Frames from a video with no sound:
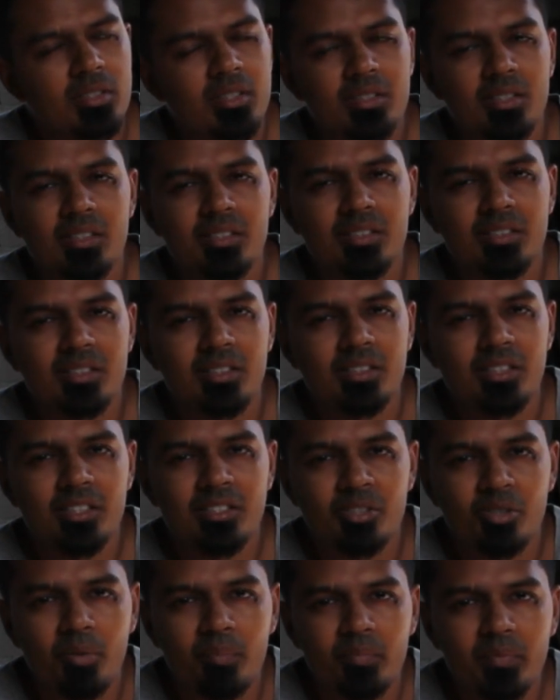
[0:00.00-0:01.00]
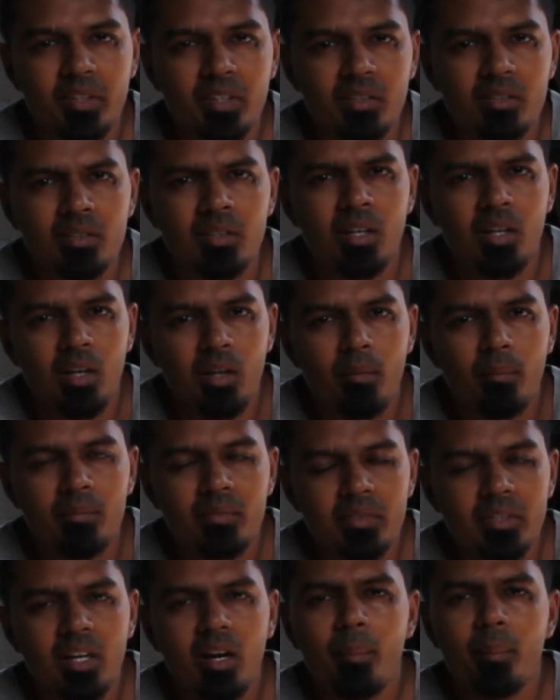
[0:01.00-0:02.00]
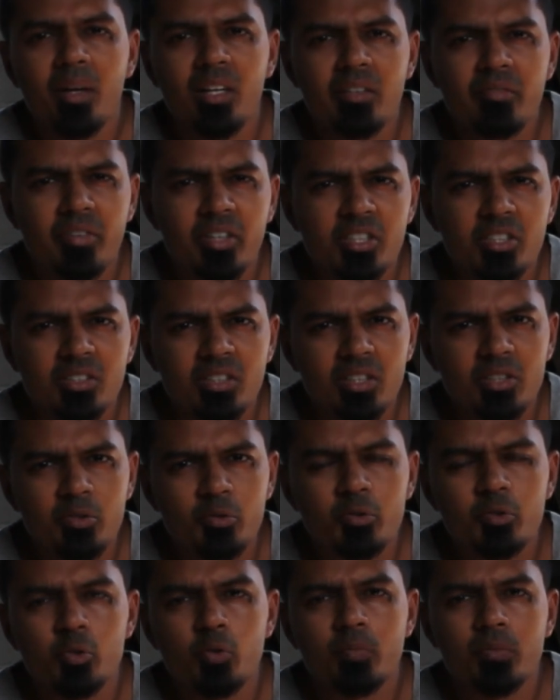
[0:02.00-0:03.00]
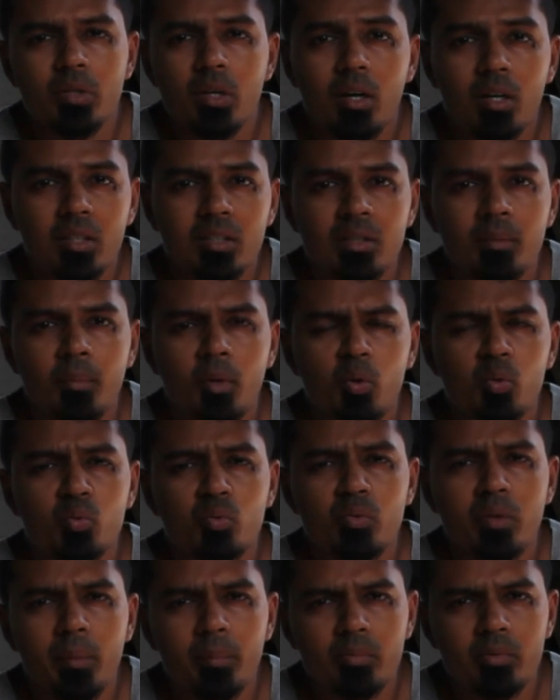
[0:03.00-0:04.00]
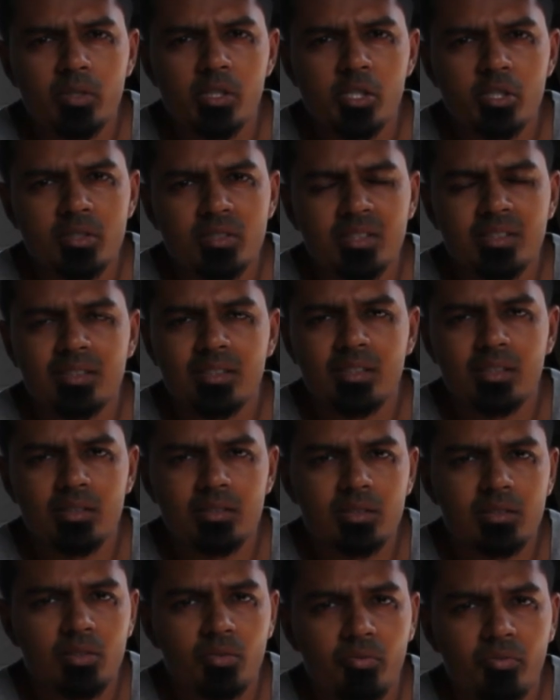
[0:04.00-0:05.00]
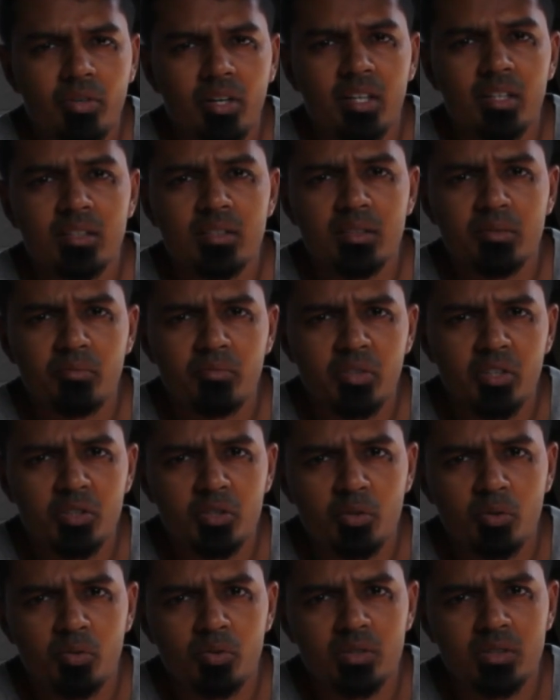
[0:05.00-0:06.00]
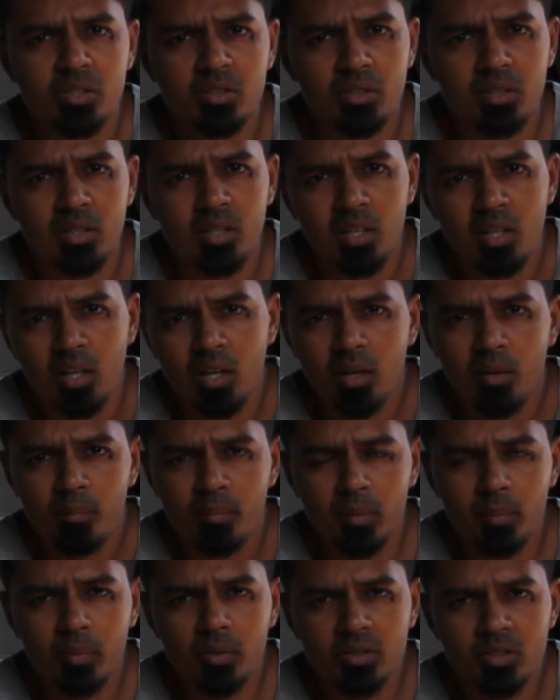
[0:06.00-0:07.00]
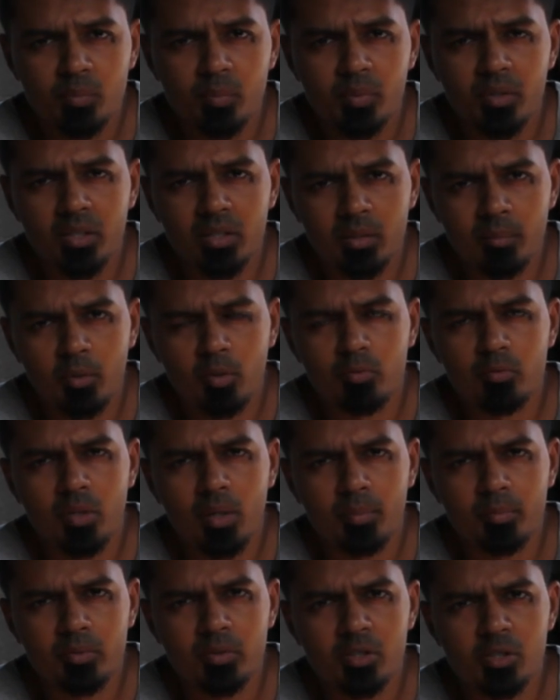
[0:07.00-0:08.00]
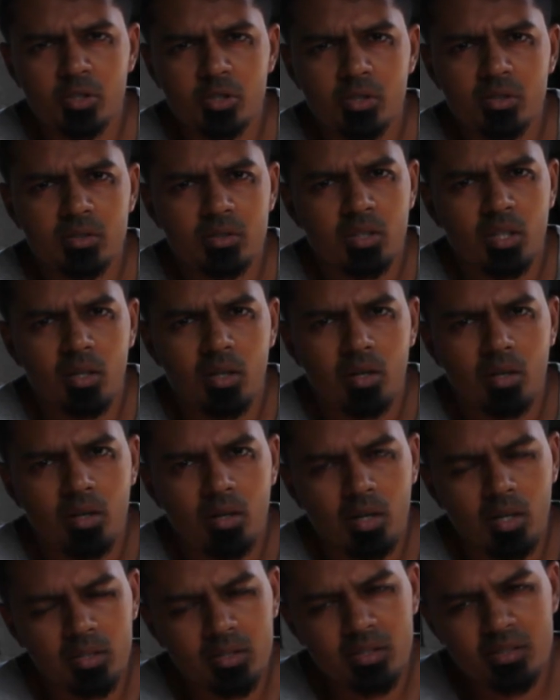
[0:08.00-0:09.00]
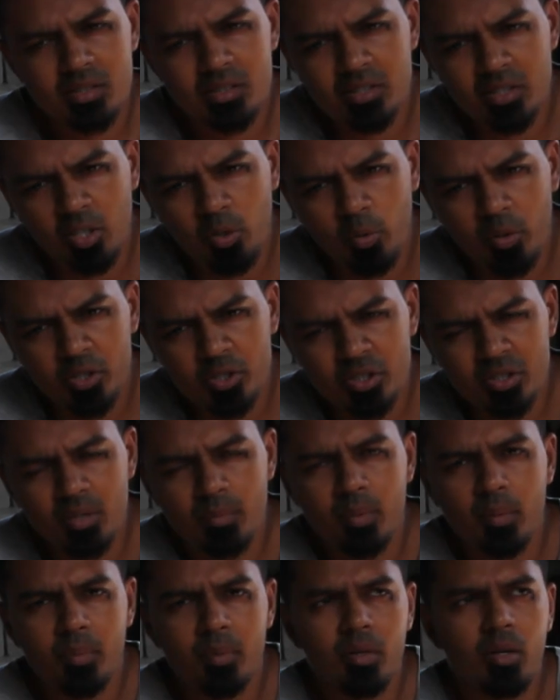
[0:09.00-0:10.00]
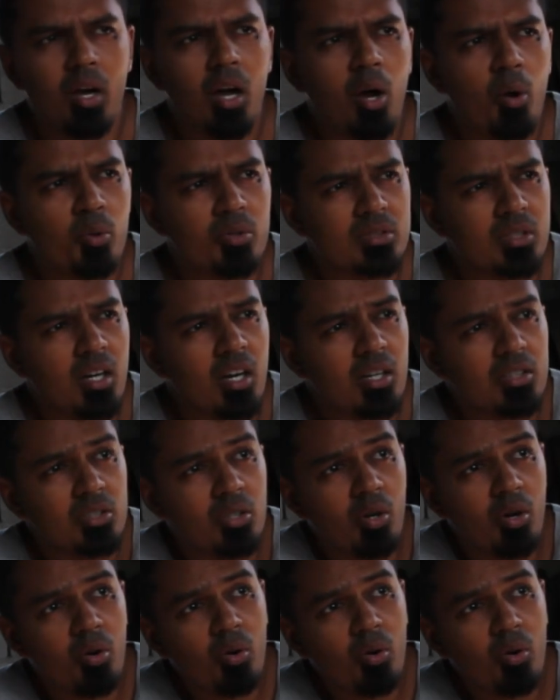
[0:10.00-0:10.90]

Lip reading: This is something. There are many videos on YouTube talking about rep ranges. It's easy to find videos and people speaking about rep ranges. And this is a question that people always ask.